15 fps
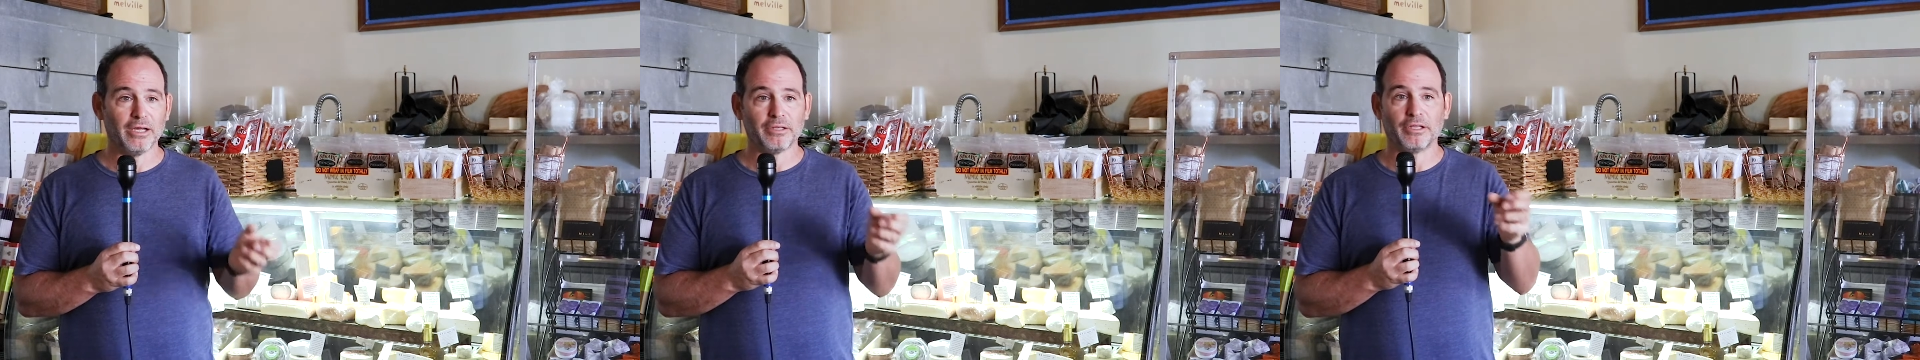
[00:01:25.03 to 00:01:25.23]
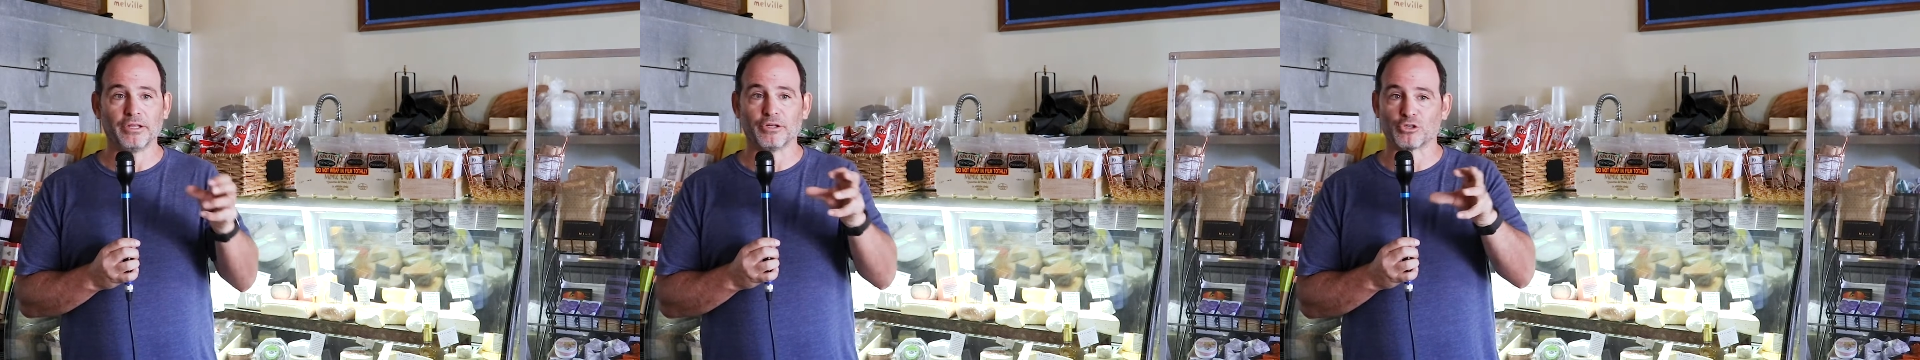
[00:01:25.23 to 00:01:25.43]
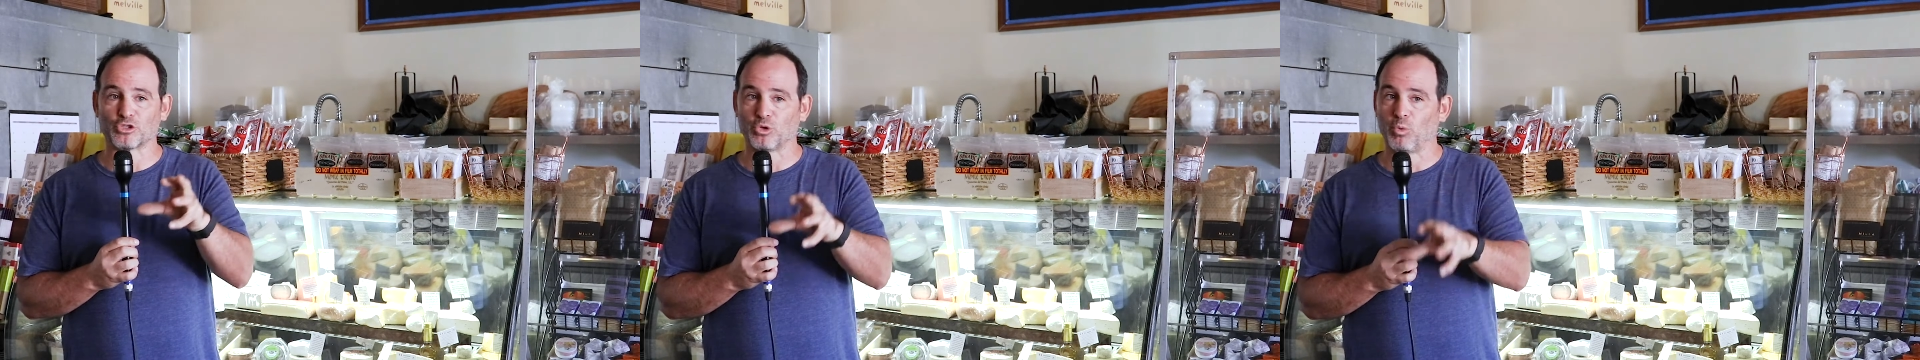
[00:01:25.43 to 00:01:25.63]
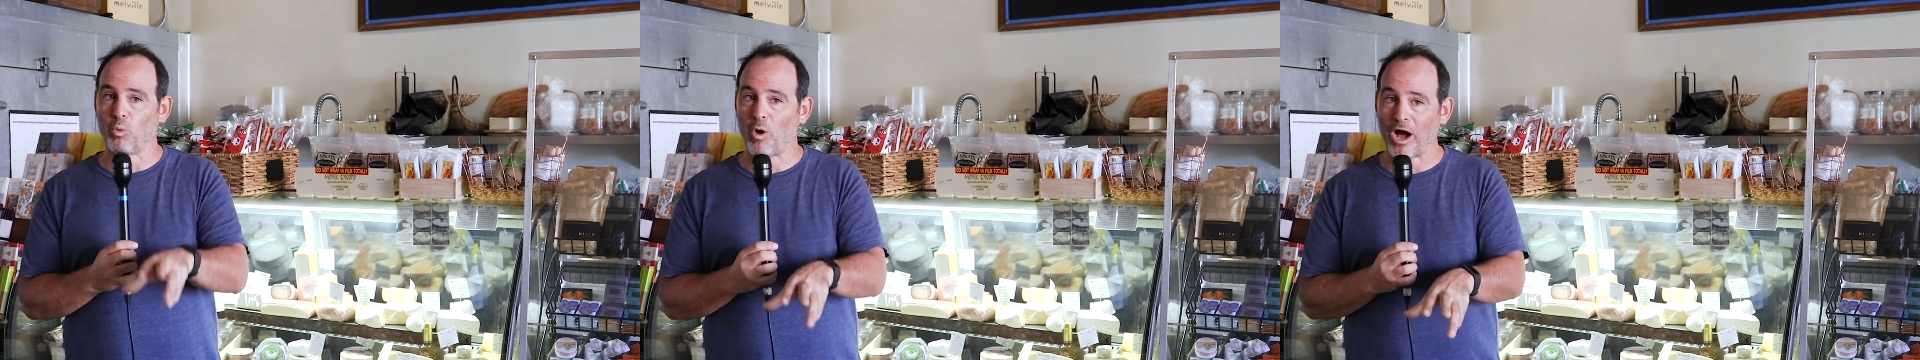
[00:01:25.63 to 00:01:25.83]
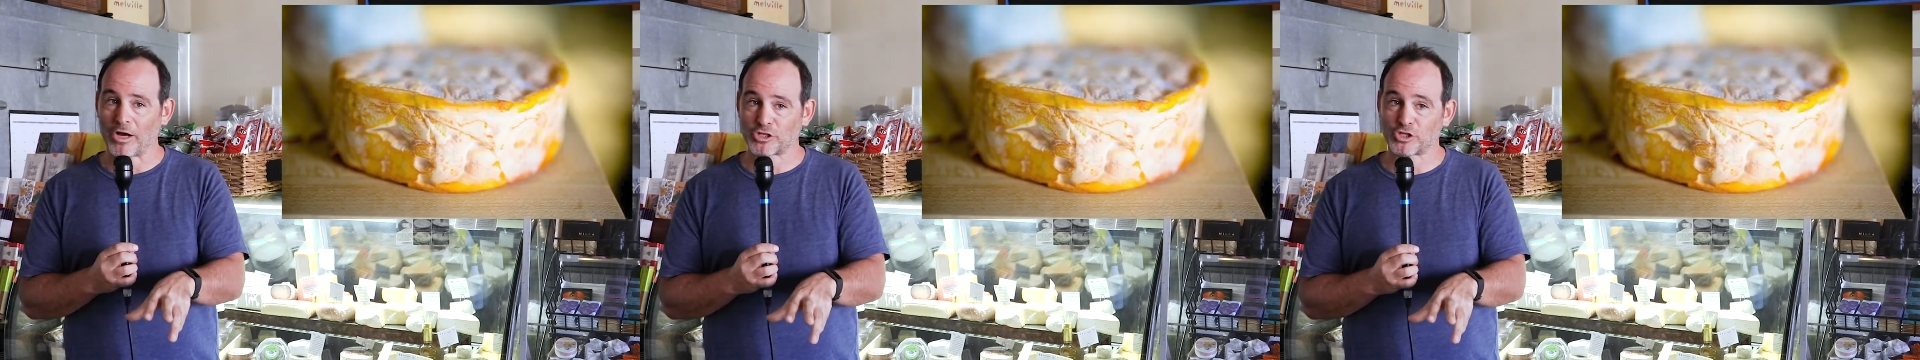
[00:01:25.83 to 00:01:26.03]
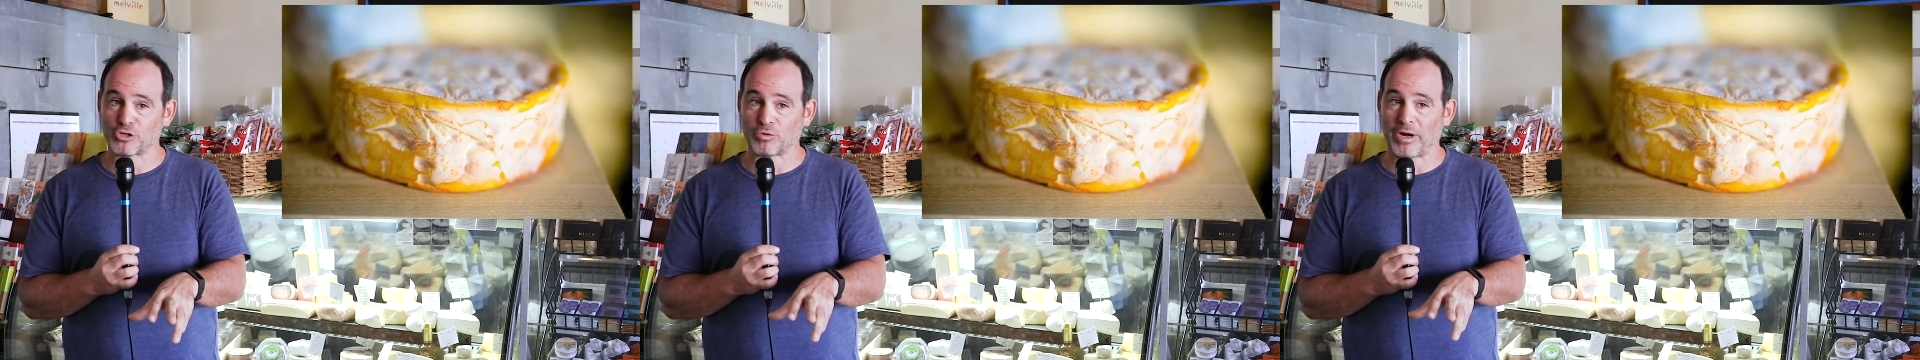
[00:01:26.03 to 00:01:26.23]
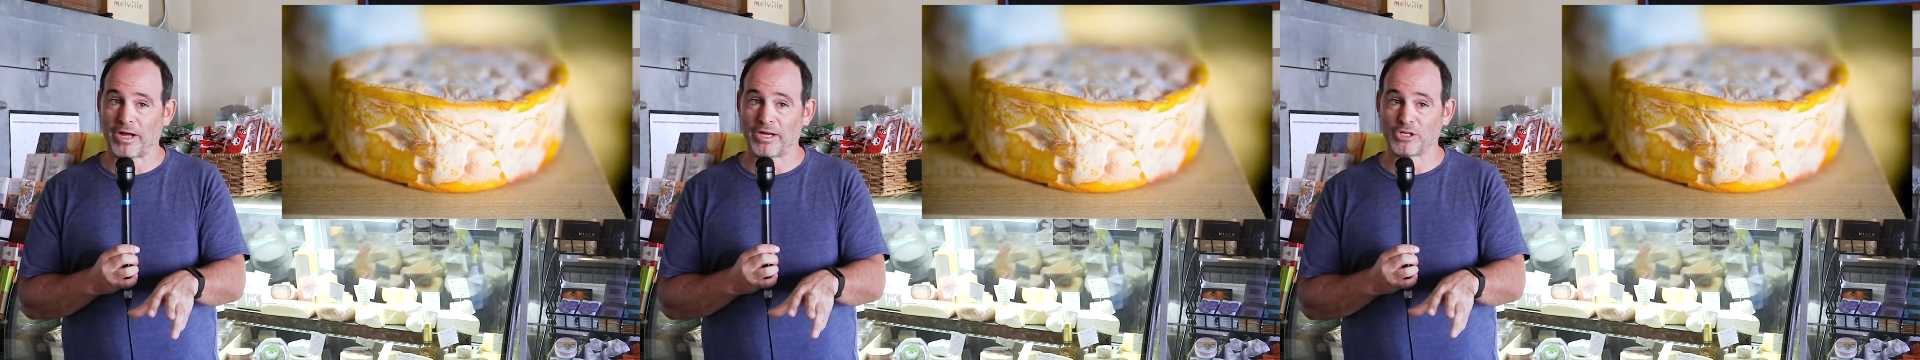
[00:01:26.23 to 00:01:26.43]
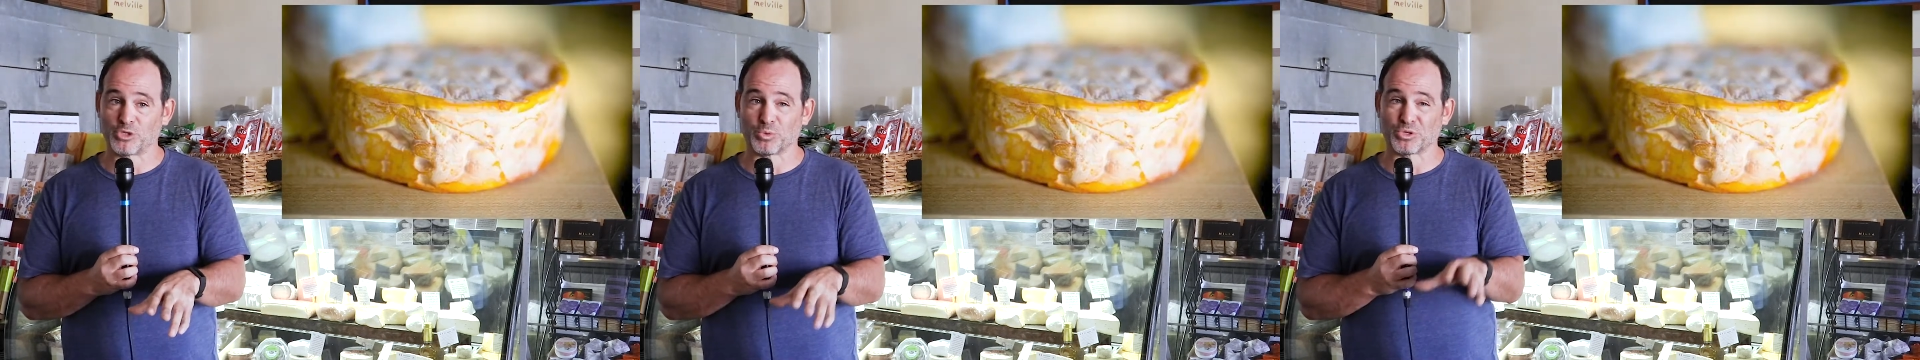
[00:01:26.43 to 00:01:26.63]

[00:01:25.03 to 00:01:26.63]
Then there's the washed rinds,